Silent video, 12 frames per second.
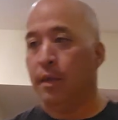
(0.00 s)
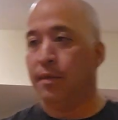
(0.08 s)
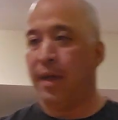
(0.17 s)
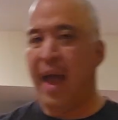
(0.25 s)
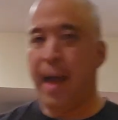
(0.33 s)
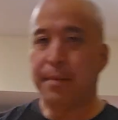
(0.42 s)

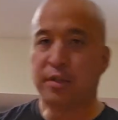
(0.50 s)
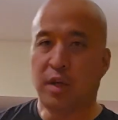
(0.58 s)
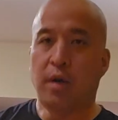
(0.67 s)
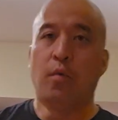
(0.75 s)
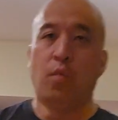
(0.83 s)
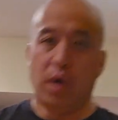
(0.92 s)
the habits,
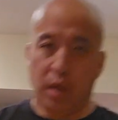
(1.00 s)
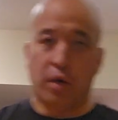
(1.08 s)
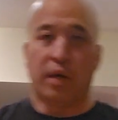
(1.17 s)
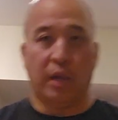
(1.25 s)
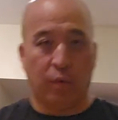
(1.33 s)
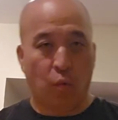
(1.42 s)

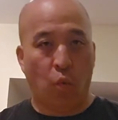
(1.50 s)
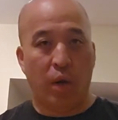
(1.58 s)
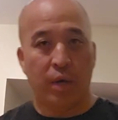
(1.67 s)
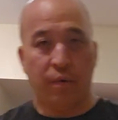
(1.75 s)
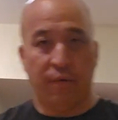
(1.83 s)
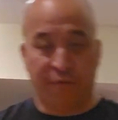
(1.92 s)
okay,
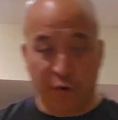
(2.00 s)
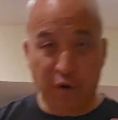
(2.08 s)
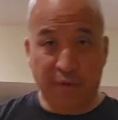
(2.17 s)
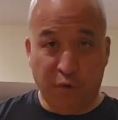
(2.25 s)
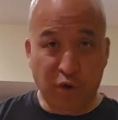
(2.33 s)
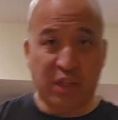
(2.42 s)

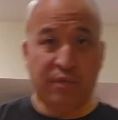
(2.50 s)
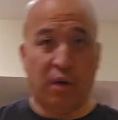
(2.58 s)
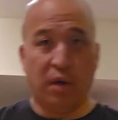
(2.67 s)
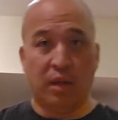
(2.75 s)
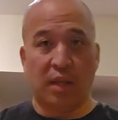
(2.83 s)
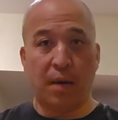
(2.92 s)
first of
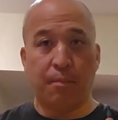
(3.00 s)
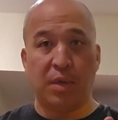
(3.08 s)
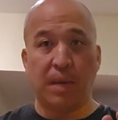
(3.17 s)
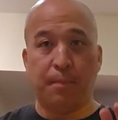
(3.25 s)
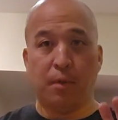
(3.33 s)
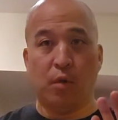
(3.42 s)
all, a lot of
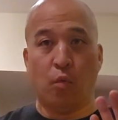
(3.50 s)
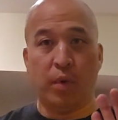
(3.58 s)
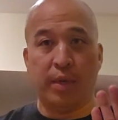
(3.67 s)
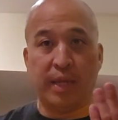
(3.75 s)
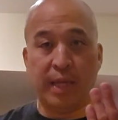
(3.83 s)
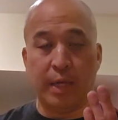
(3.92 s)
people,
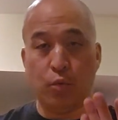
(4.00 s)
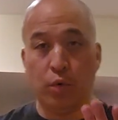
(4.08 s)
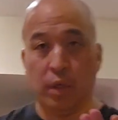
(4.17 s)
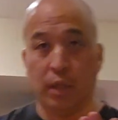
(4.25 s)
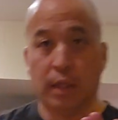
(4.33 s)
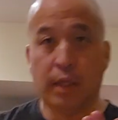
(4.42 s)
when they
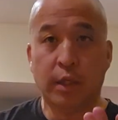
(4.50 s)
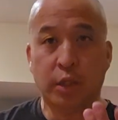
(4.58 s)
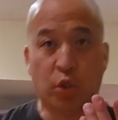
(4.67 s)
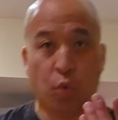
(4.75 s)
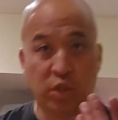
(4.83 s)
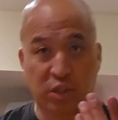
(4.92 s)
will
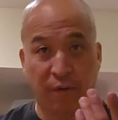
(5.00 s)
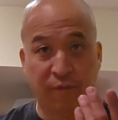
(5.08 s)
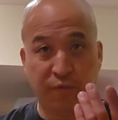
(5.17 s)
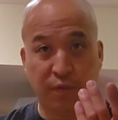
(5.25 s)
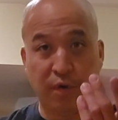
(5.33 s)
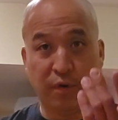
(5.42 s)
twist
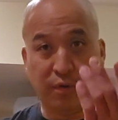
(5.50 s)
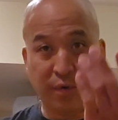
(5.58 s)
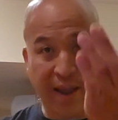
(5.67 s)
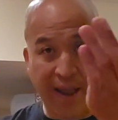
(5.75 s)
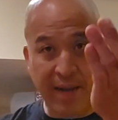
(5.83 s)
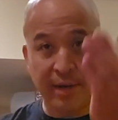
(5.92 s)
their
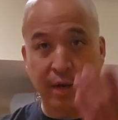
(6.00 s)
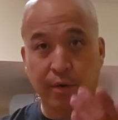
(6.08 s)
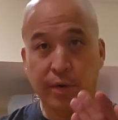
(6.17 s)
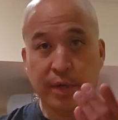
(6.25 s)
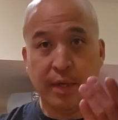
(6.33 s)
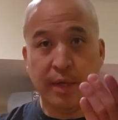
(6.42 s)
hand out,
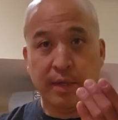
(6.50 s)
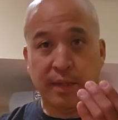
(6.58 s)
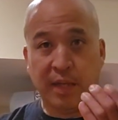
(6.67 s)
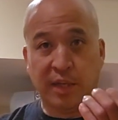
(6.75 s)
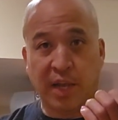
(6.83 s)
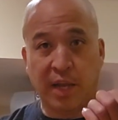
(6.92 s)

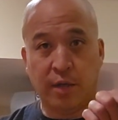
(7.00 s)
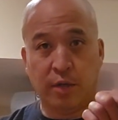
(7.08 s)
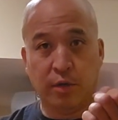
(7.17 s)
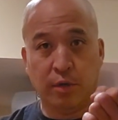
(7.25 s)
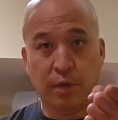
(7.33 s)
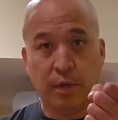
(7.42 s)
they tend
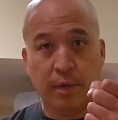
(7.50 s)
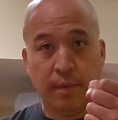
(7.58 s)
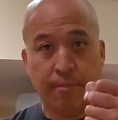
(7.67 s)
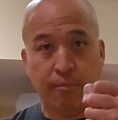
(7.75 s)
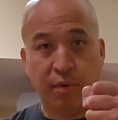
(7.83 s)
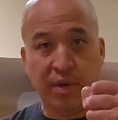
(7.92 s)
to
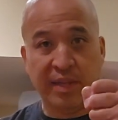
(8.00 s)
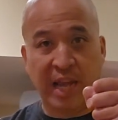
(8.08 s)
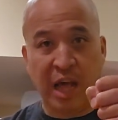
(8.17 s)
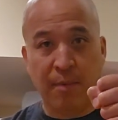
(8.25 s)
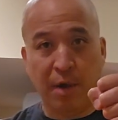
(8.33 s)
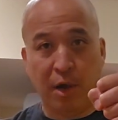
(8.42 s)
bring the
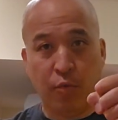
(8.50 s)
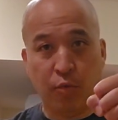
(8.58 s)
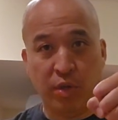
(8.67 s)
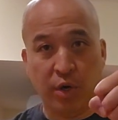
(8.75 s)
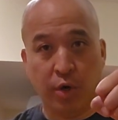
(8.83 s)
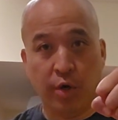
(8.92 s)
elbow out
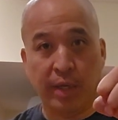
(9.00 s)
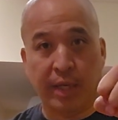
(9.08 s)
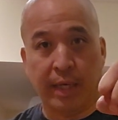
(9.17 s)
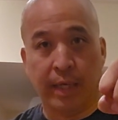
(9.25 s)
really early.